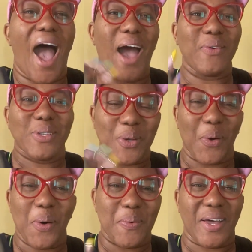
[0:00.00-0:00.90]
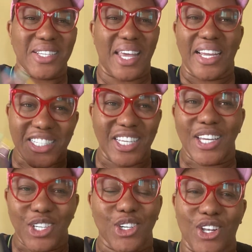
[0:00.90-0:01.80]
I was always a
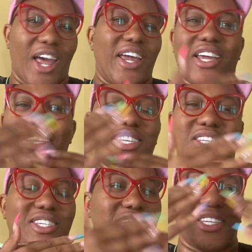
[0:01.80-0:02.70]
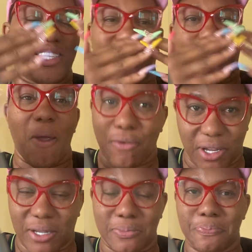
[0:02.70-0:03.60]
teacher, like just
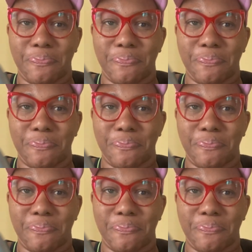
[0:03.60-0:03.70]
period.